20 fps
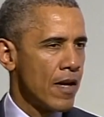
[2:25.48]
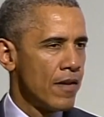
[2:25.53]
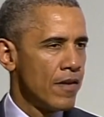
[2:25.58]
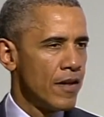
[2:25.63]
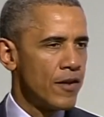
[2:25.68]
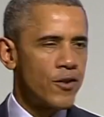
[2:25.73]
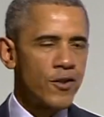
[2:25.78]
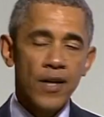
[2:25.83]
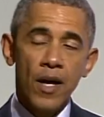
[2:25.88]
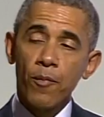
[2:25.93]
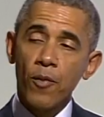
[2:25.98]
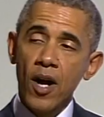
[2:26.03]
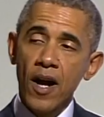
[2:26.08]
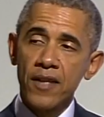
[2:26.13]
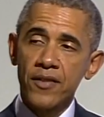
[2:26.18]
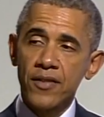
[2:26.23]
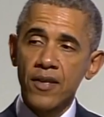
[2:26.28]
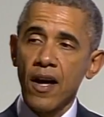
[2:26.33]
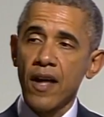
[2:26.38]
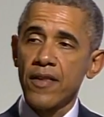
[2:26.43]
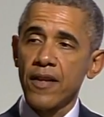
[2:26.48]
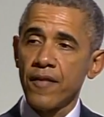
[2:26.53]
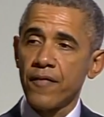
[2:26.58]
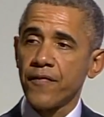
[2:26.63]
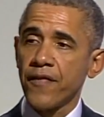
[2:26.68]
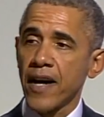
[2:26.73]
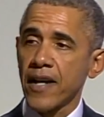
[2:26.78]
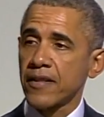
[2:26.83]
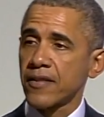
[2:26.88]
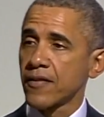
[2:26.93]
This summer, I saw the
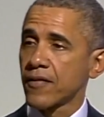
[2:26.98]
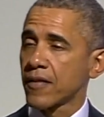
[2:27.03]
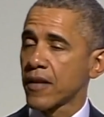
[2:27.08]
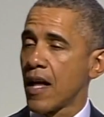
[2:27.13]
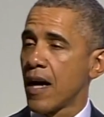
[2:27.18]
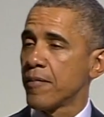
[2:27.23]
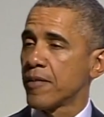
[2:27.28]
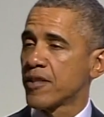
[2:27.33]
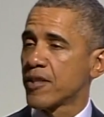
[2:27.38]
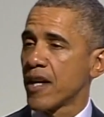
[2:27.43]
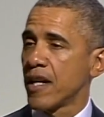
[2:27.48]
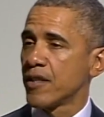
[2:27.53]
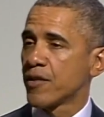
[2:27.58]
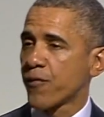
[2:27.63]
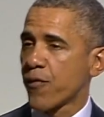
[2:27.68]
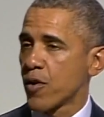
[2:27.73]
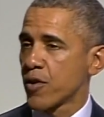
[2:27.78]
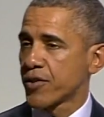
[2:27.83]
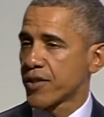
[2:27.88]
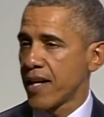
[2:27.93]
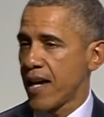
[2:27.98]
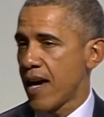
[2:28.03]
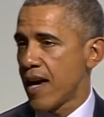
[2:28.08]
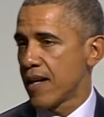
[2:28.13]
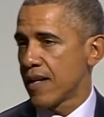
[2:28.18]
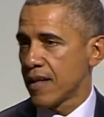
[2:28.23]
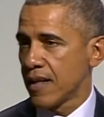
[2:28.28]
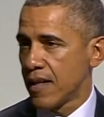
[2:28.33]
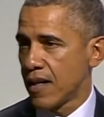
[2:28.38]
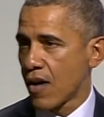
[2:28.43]
effects of climate change
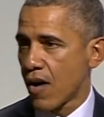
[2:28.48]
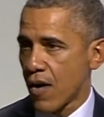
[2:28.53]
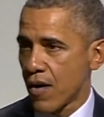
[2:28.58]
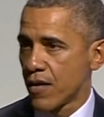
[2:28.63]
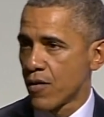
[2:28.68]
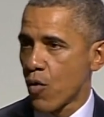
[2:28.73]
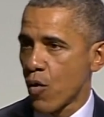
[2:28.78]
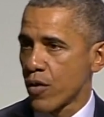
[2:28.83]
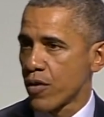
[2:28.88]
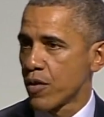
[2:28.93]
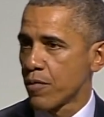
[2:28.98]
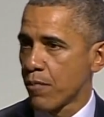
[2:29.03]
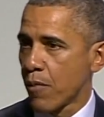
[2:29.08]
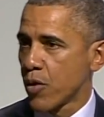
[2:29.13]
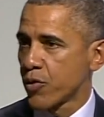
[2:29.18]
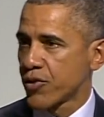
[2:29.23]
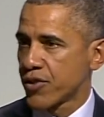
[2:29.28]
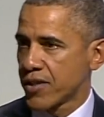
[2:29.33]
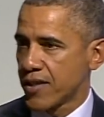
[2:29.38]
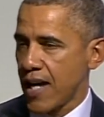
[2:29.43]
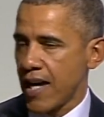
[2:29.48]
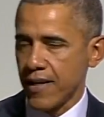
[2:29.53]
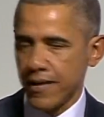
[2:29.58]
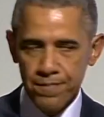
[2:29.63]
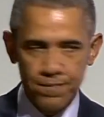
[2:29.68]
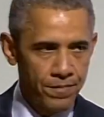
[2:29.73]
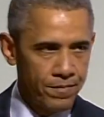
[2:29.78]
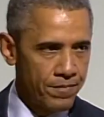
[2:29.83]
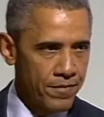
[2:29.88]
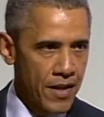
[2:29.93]
firsthand in our northernmost state,
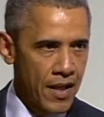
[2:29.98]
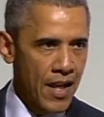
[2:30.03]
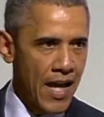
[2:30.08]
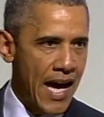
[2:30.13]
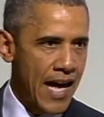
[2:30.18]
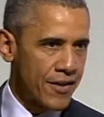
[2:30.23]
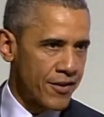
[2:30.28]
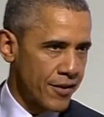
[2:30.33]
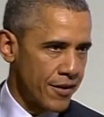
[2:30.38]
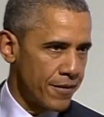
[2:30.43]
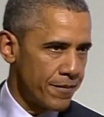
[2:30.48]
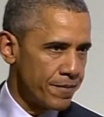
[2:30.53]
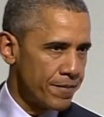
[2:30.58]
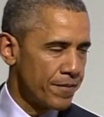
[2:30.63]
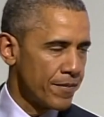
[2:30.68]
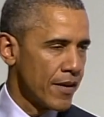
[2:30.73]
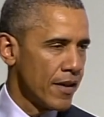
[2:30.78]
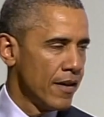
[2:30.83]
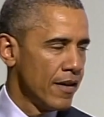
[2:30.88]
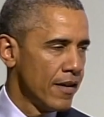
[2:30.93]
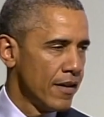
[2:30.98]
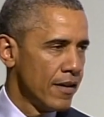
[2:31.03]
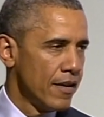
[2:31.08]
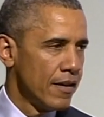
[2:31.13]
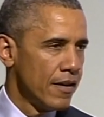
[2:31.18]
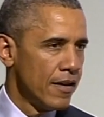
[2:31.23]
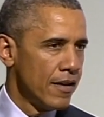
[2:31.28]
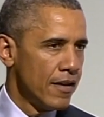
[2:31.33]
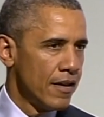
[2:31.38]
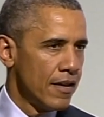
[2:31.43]
Alaska,
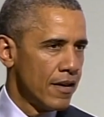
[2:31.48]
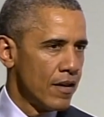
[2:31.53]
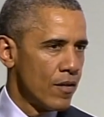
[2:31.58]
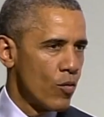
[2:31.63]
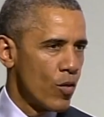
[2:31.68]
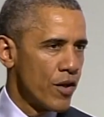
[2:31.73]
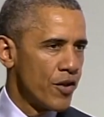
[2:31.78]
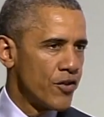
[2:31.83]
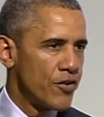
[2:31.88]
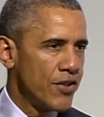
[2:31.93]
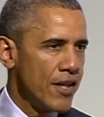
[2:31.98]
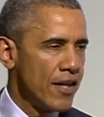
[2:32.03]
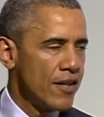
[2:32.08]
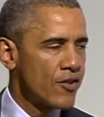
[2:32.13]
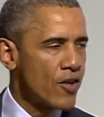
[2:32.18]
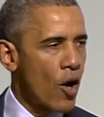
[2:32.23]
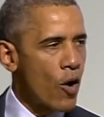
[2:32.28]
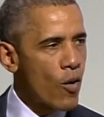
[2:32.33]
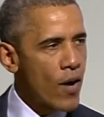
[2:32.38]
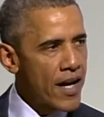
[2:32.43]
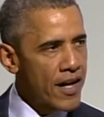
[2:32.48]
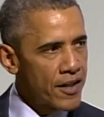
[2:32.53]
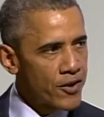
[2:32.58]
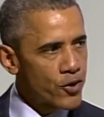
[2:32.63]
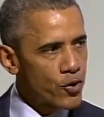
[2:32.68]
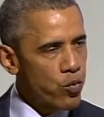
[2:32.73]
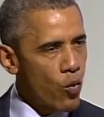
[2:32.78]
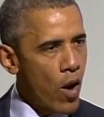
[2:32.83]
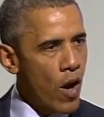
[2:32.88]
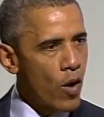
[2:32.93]
where the sea is already
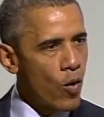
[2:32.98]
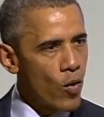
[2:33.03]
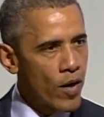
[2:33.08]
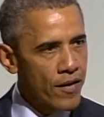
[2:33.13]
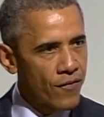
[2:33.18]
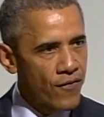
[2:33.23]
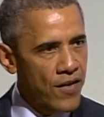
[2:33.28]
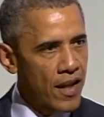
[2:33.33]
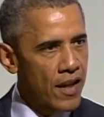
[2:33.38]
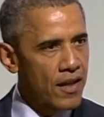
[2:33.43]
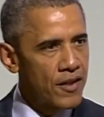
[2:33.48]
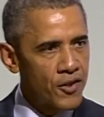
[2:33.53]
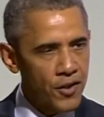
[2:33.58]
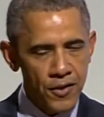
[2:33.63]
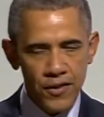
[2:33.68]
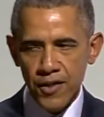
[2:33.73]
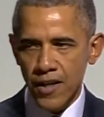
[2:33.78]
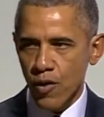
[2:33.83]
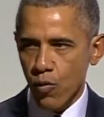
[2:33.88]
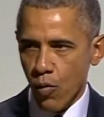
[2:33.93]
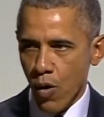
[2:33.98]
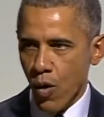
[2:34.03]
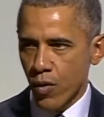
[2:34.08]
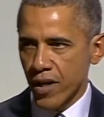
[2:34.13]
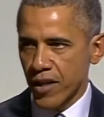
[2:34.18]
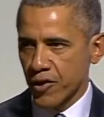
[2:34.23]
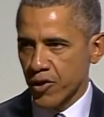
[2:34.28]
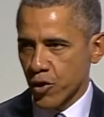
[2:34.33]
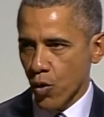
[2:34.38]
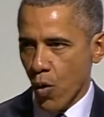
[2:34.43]
swallowing villages and
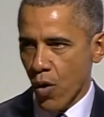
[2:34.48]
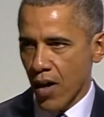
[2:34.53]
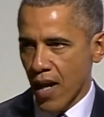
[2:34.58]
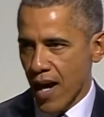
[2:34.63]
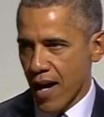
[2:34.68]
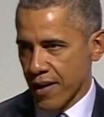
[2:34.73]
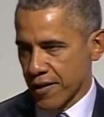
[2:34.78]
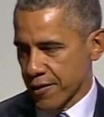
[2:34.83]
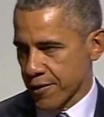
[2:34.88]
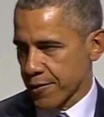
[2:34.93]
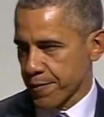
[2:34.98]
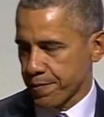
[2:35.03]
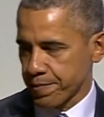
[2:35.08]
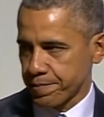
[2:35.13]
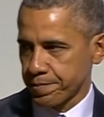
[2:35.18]
eroding shorelines,